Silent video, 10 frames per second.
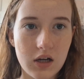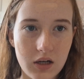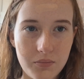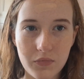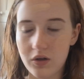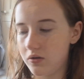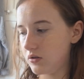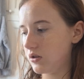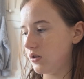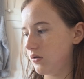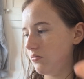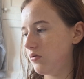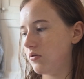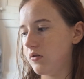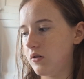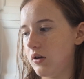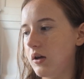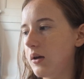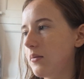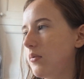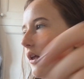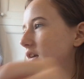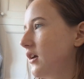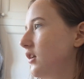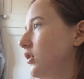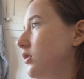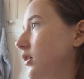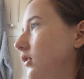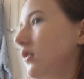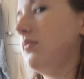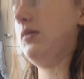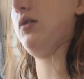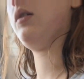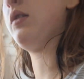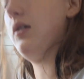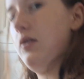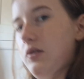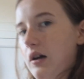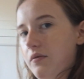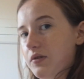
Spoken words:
I'm going to blend it in using this mirror so that you have